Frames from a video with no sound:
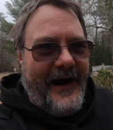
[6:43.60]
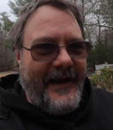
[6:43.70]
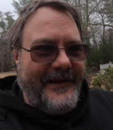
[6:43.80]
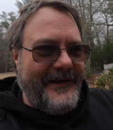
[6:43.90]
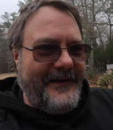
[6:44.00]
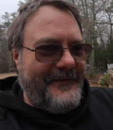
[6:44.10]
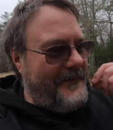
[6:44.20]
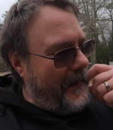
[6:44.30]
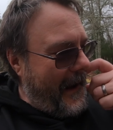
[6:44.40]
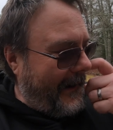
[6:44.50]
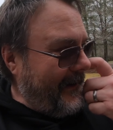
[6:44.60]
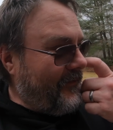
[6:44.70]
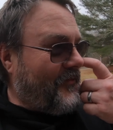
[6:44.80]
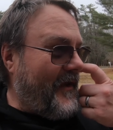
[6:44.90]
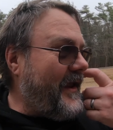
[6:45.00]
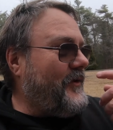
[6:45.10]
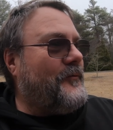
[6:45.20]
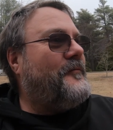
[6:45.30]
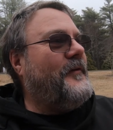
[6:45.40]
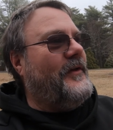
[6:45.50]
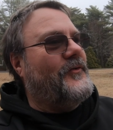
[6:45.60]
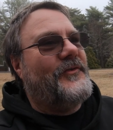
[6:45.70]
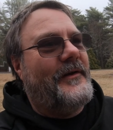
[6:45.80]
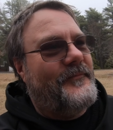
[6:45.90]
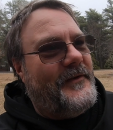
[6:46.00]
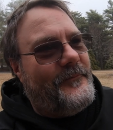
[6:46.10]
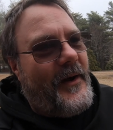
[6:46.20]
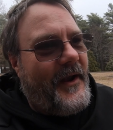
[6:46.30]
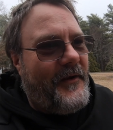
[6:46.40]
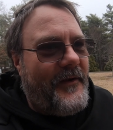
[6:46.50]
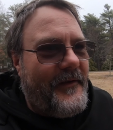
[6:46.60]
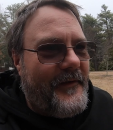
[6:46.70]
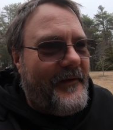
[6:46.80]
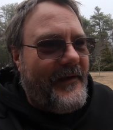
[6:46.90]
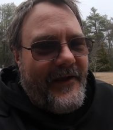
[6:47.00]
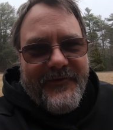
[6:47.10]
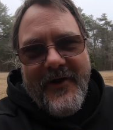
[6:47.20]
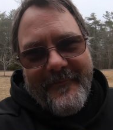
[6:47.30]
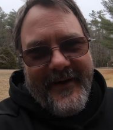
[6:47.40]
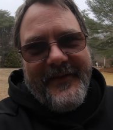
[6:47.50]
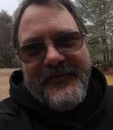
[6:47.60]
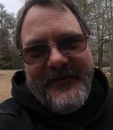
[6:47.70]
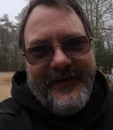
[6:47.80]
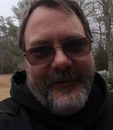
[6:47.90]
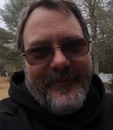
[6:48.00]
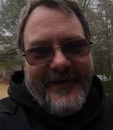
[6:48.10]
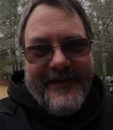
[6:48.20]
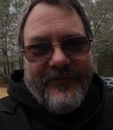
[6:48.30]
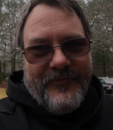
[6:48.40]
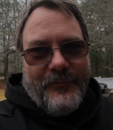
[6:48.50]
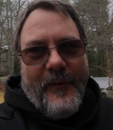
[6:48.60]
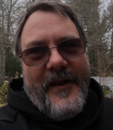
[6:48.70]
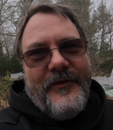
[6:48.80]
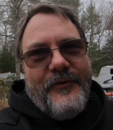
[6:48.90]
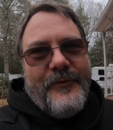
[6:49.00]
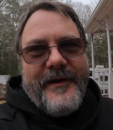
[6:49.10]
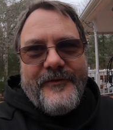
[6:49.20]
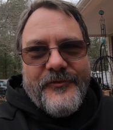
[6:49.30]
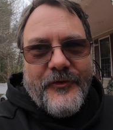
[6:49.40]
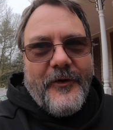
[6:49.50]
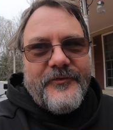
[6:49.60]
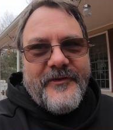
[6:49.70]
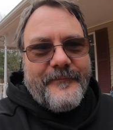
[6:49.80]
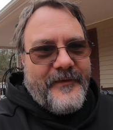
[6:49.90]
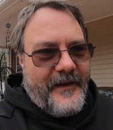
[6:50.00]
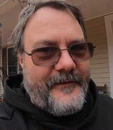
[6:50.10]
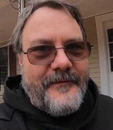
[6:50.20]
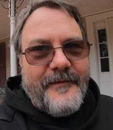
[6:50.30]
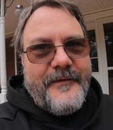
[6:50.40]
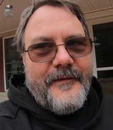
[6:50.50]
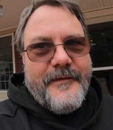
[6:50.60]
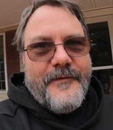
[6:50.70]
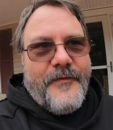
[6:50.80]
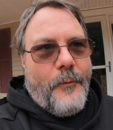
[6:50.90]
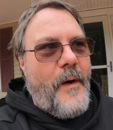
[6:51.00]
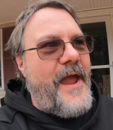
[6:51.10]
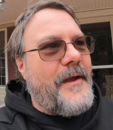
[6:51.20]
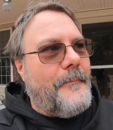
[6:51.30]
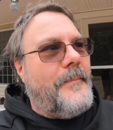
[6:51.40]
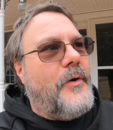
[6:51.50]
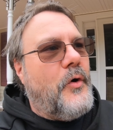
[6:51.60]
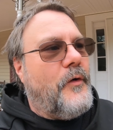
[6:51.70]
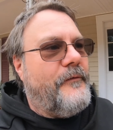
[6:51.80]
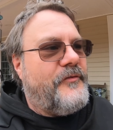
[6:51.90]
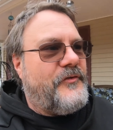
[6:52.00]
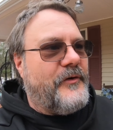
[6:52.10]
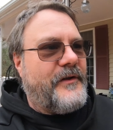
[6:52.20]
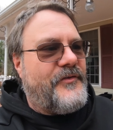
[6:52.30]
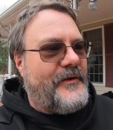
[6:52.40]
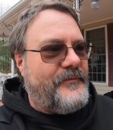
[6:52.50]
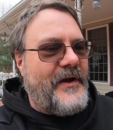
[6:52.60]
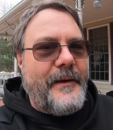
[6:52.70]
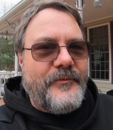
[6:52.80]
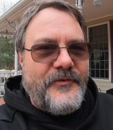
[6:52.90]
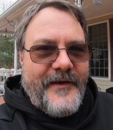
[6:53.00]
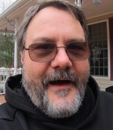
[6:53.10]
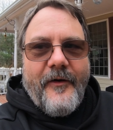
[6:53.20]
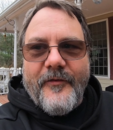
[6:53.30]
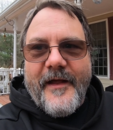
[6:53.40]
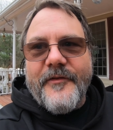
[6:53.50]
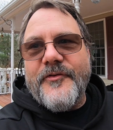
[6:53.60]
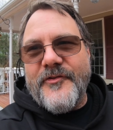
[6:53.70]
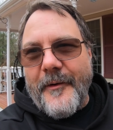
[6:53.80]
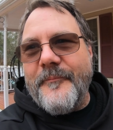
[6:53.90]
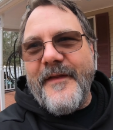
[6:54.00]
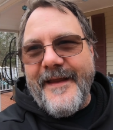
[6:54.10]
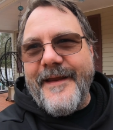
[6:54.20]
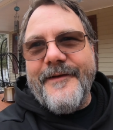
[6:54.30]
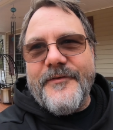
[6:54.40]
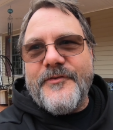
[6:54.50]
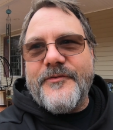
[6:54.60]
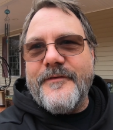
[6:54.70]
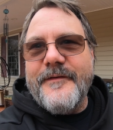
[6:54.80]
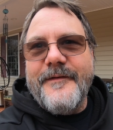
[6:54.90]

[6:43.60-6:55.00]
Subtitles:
I can, how do you say you feel something when it's not by the seat of your pants? When you control something, the way it moves, you can sometimes tell that something is